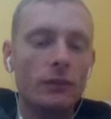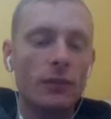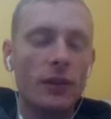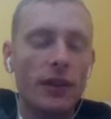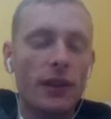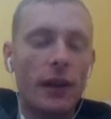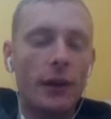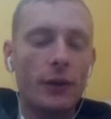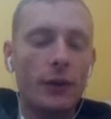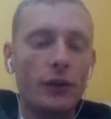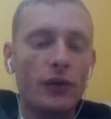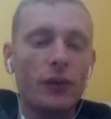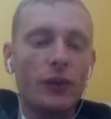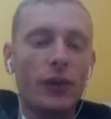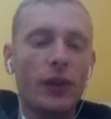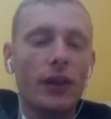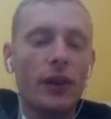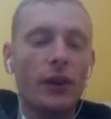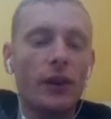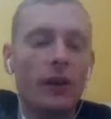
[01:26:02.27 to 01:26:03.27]
with how
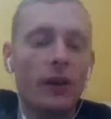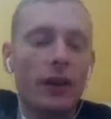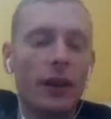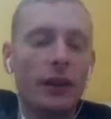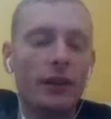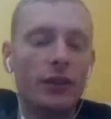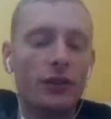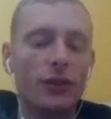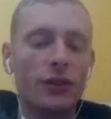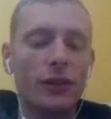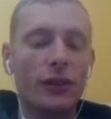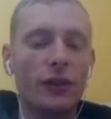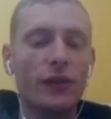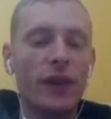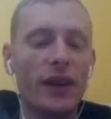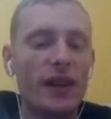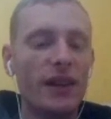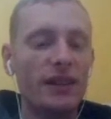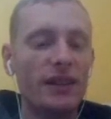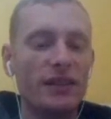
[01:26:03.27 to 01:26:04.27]
useful they are, like just to go
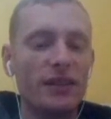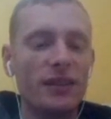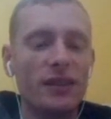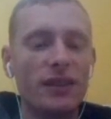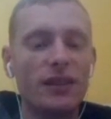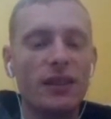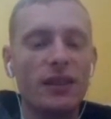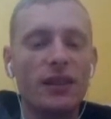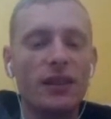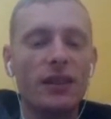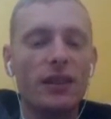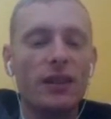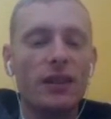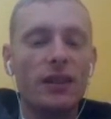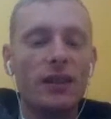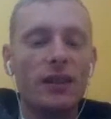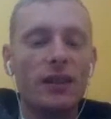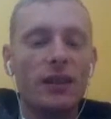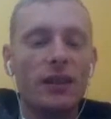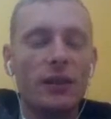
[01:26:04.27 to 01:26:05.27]
fast.
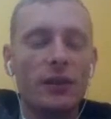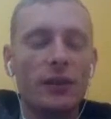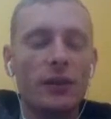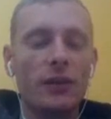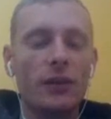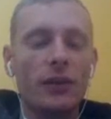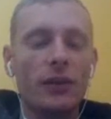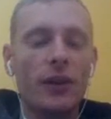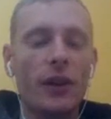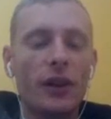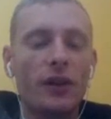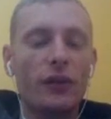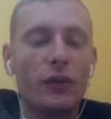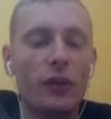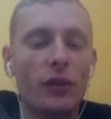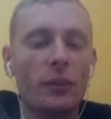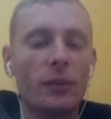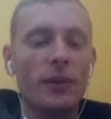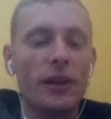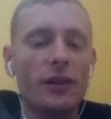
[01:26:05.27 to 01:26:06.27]
Three out of
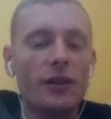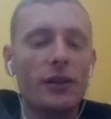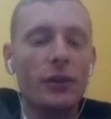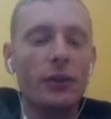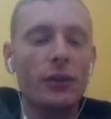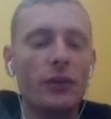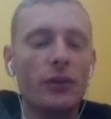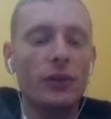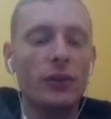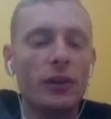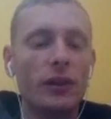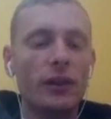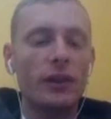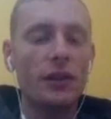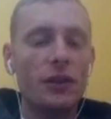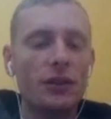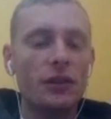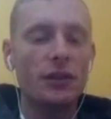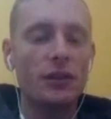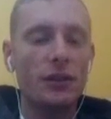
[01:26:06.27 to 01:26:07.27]
four of them are actually used for
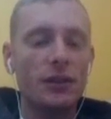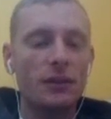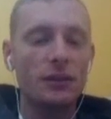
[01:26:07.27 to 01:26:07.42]
glitch.